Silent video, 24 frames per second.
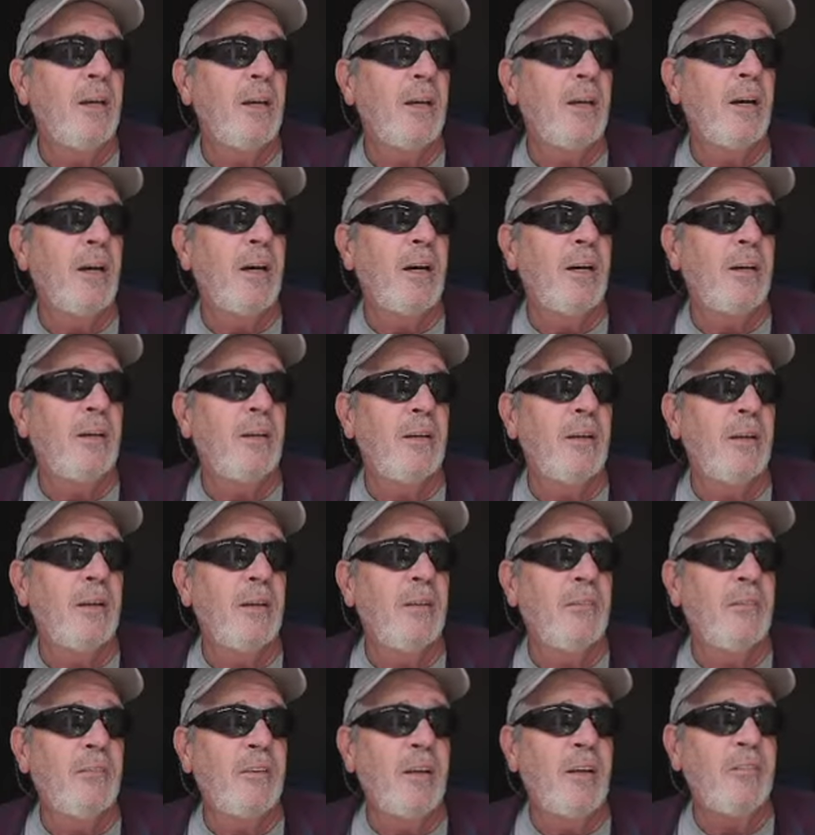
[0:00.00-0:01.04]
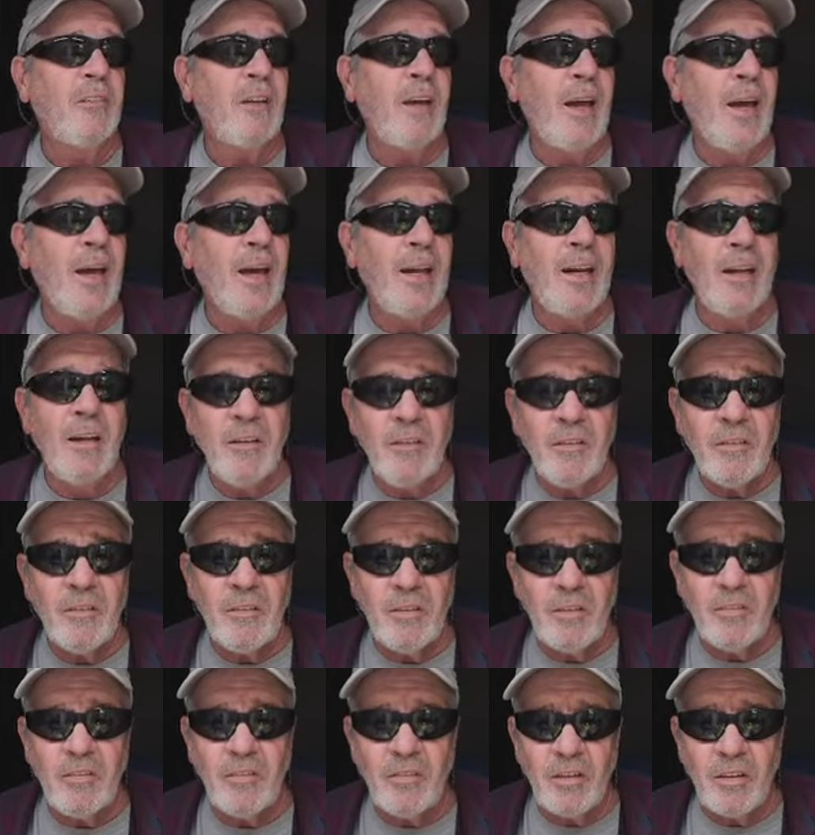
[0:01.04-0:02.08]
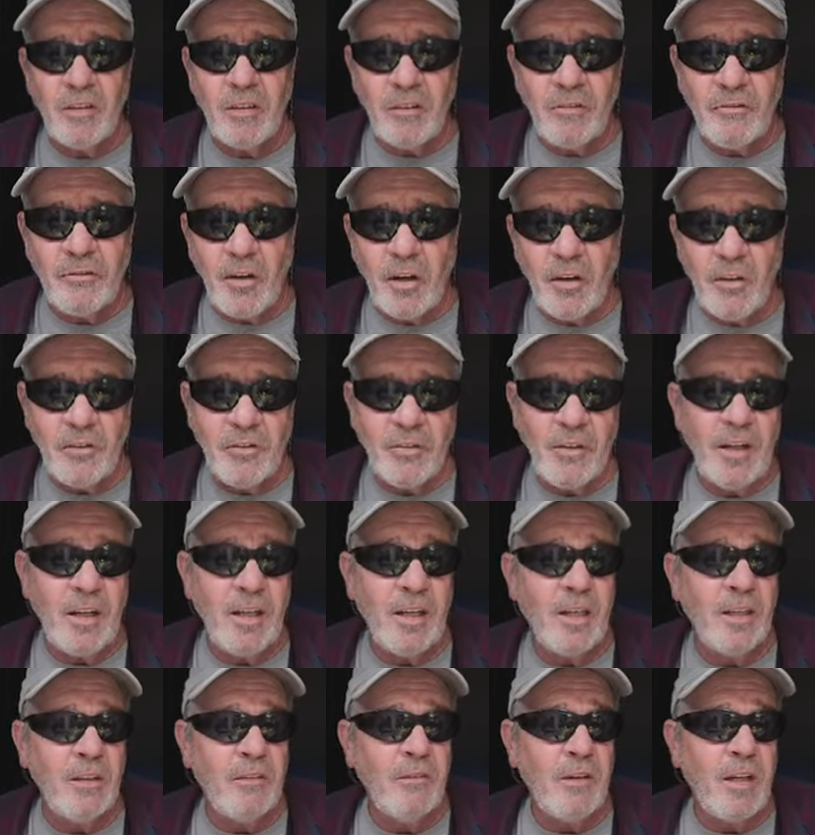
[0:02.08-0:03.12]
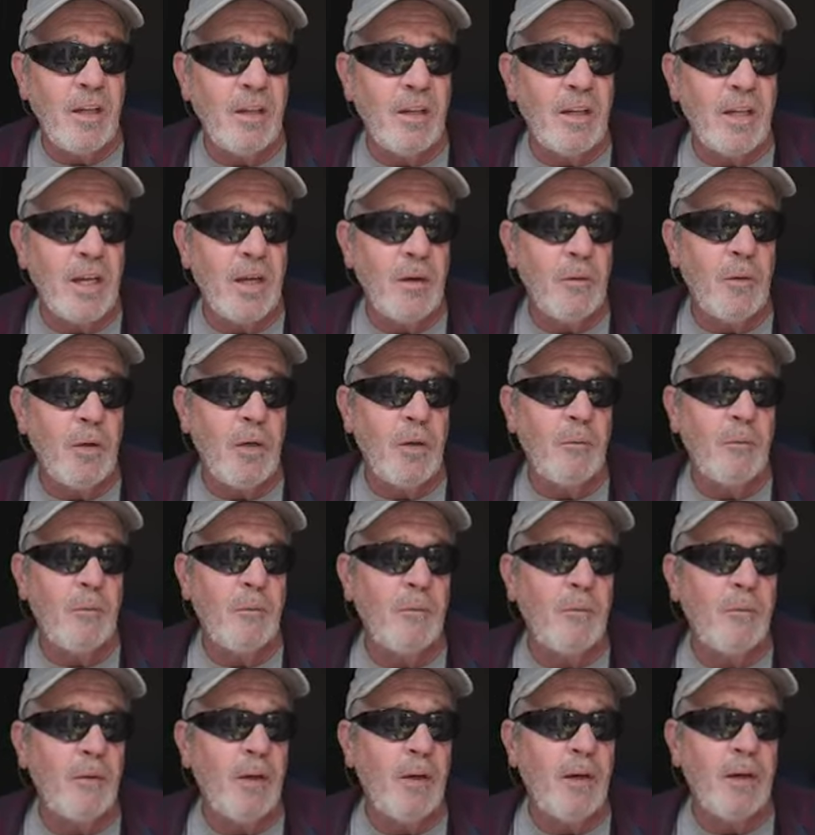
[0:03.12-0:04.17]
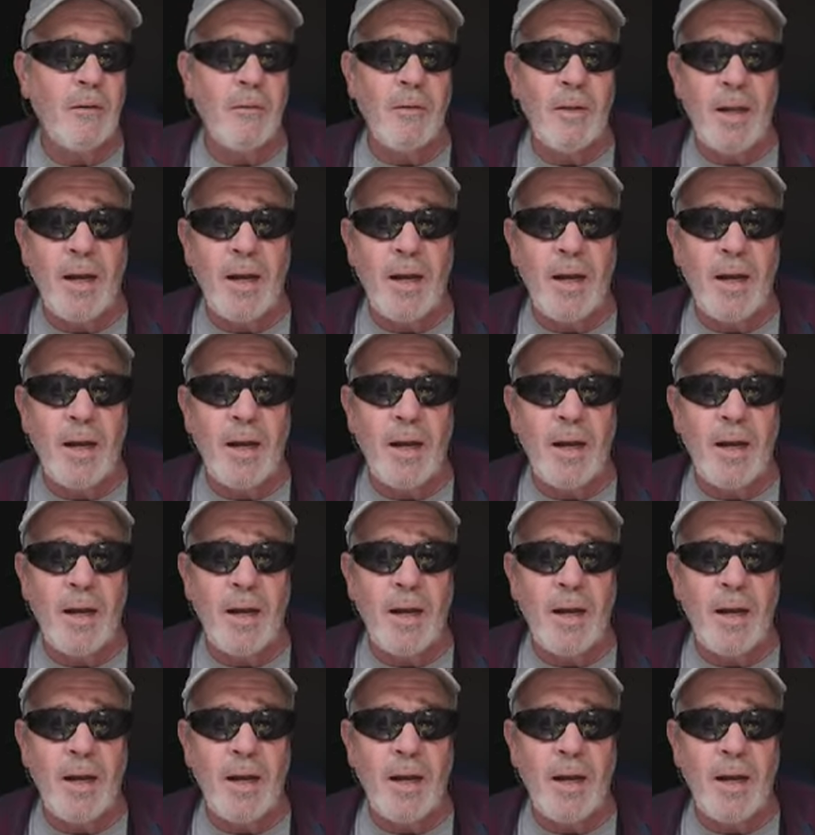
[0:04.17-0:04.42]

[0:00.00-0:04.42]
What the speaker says: It says edit. This is a default setting in Lightroom